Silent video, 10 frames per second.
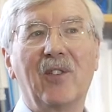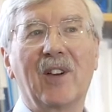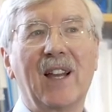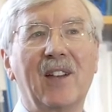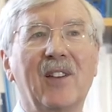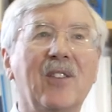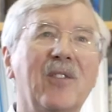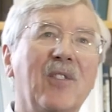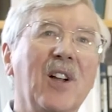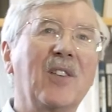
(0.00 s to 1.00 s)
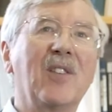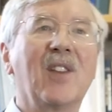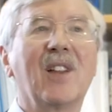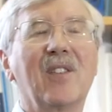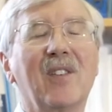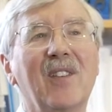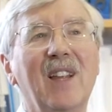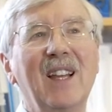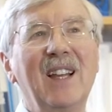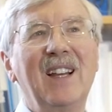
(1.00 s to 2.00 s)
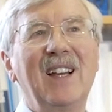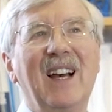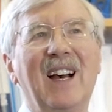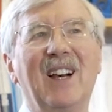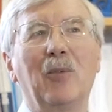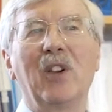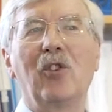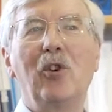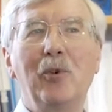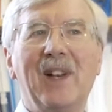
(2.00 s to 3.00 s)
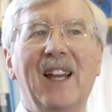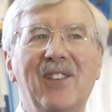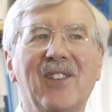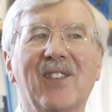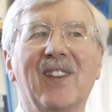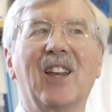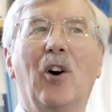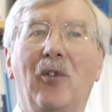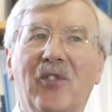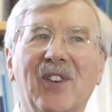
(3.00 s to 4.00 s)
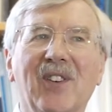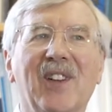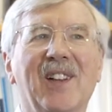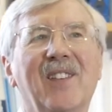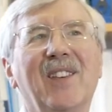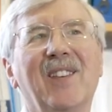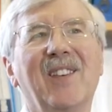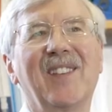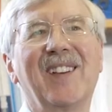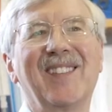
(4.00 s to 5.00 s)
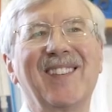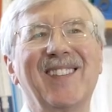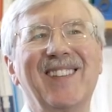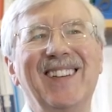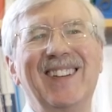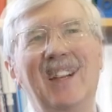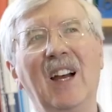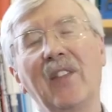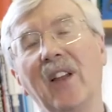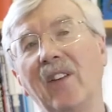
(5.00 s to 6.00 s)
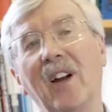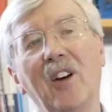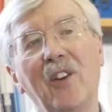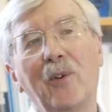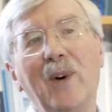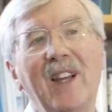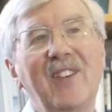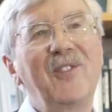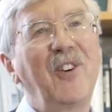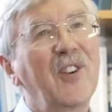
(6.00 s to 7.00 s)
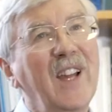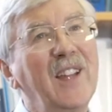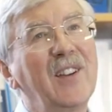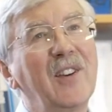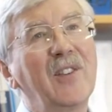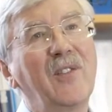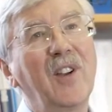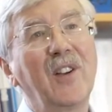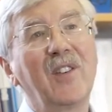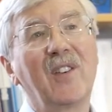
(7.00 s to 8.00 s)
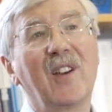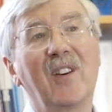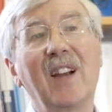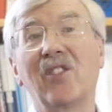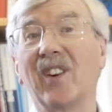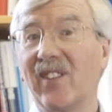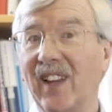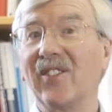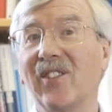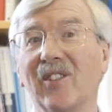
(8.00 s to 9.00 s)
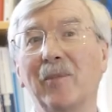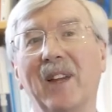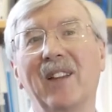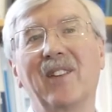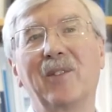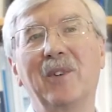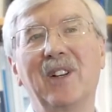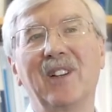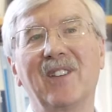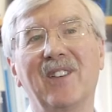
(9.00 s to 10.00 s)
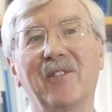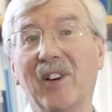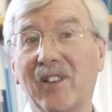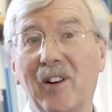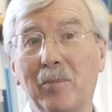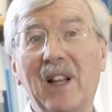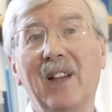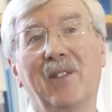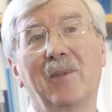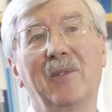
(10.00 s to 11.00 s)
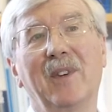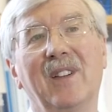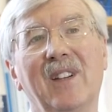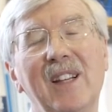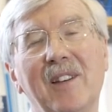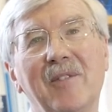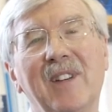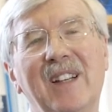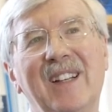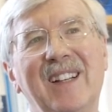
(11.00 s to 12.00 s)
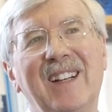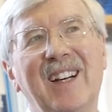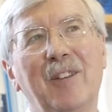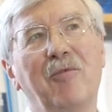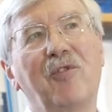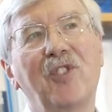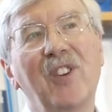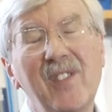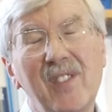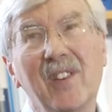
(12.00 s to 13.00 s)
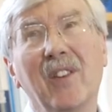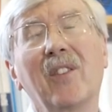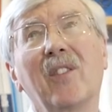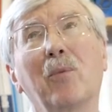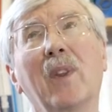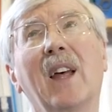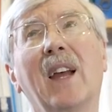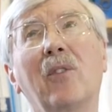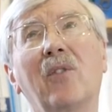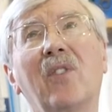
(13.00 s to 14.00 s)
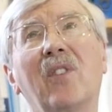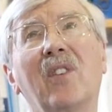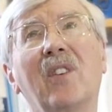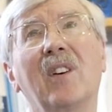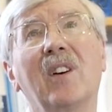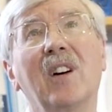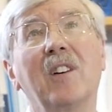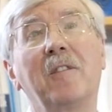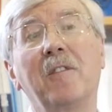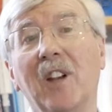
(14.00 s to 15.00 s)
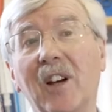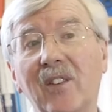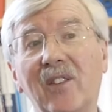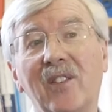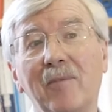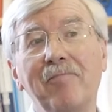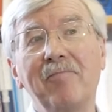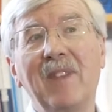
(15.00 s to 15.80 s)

volcanoes, floods, that sort of thing, which human agency often turns into disasters. Things like earthquakes, volcanoes, floods are actually essential to make this world a fertile place where we can live. For instance, without floods,